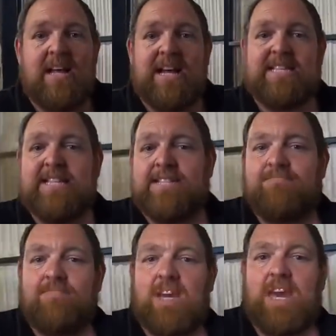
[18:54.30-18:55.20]
that's
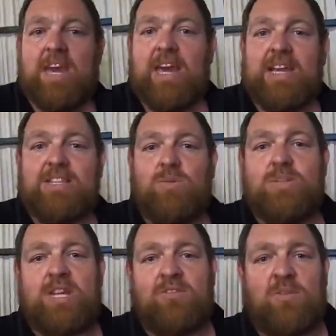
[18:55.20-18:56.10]
it. As
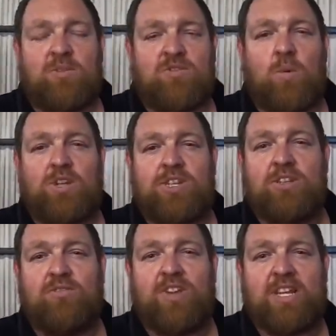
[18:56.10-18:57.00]
always, thank you very much for watching.
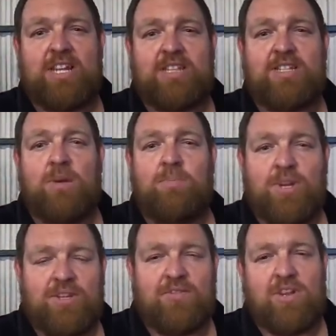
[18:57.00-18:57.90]
Don't forget to hit the sub
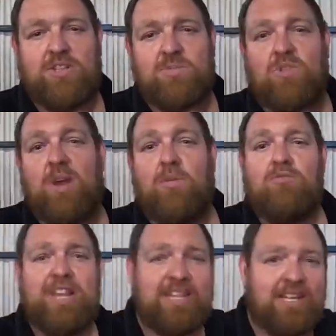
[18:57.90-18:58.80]
button if you're not a subscriber,
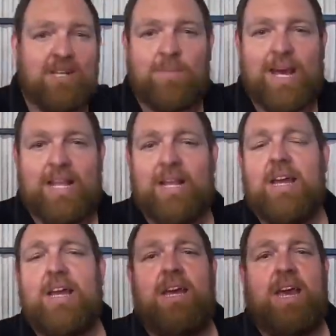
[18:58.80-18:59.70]
ring the little bell.
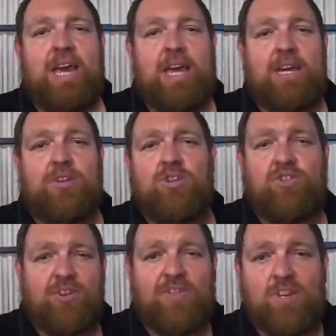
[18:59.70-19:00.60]
2 to
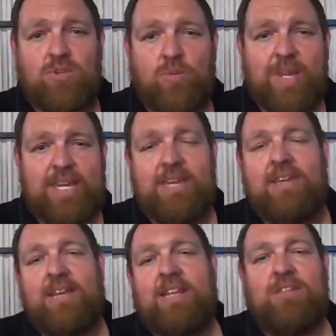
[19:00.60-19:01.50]
3 videos a week,
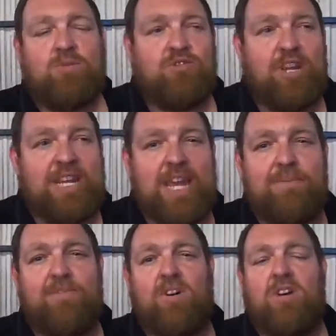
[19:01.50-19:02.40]
that's what we try to
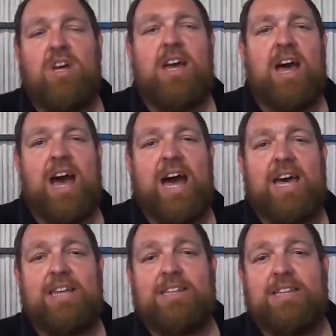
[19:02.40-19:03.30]
aim for. And